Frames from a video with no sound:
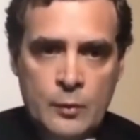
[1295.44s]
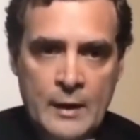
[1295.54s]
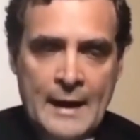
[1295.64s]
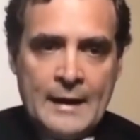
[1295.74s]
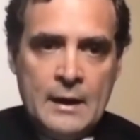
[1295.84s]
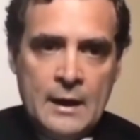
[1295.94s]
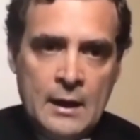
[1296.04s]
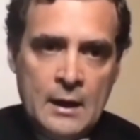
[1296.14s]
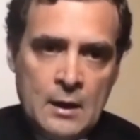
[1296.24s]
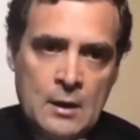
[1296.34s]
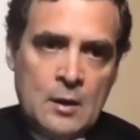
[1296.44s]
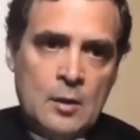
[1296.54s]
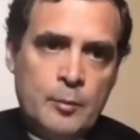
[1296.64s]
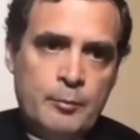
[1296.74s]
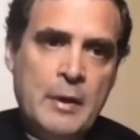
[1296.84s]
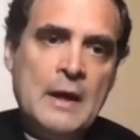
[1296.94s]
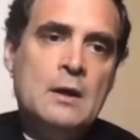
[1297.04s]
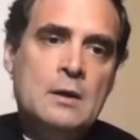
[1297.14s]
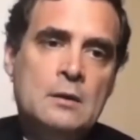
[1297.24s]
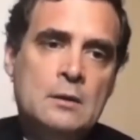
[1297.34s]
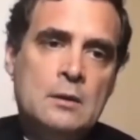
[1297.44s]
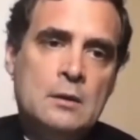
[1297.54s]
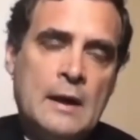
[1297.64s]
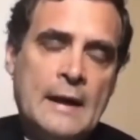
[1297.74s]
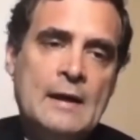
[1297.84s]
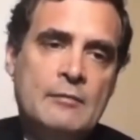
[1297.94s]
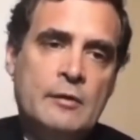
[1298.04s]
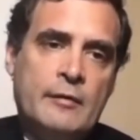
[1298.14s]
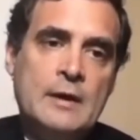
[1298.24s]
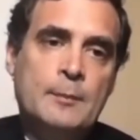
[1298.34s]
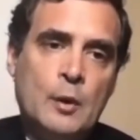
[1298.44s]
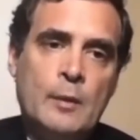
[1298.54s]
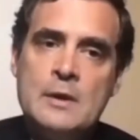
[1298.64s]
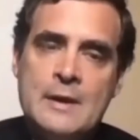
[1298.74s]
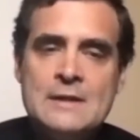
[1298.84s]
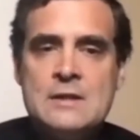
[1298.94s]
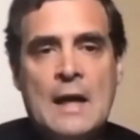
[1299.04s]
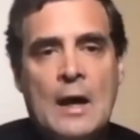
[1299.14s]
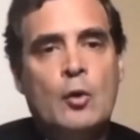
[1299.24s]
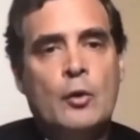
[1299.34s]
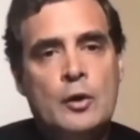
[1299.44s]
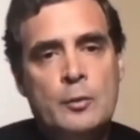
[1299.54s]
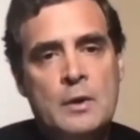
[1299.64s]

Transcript: had a big high level of unemployment that's now going to